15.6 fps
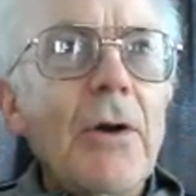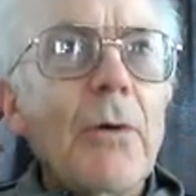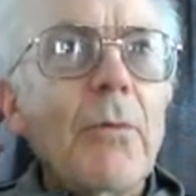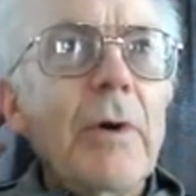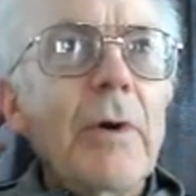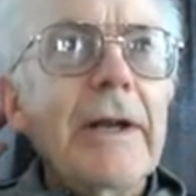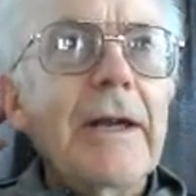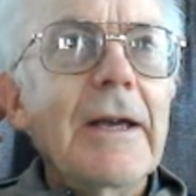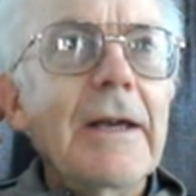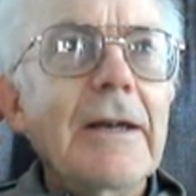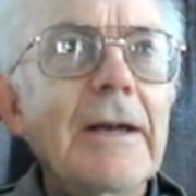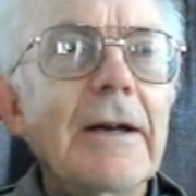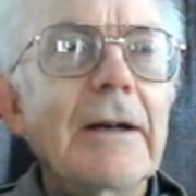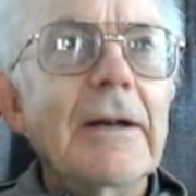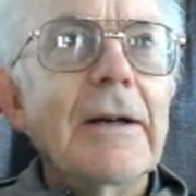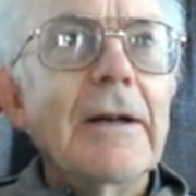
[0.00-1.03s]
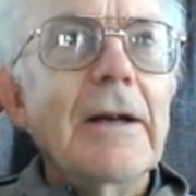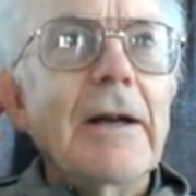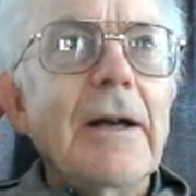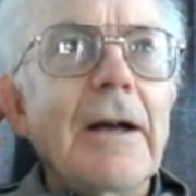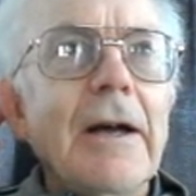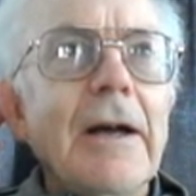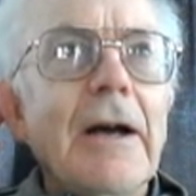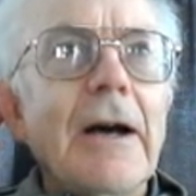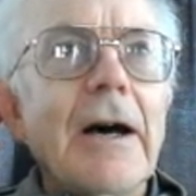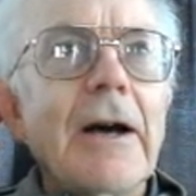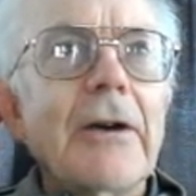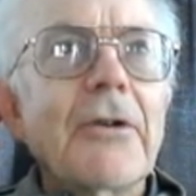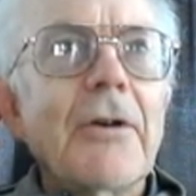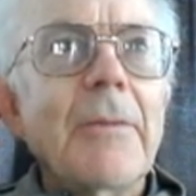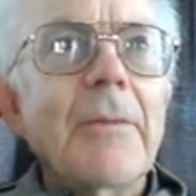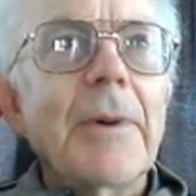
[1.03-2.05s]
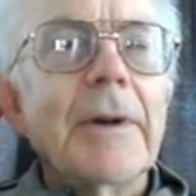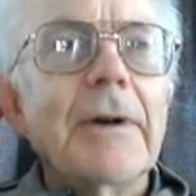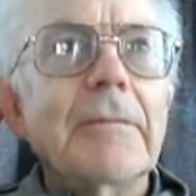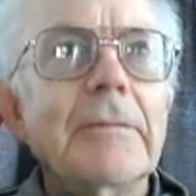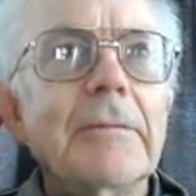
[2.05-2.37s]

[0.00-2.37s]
we hear a trumpet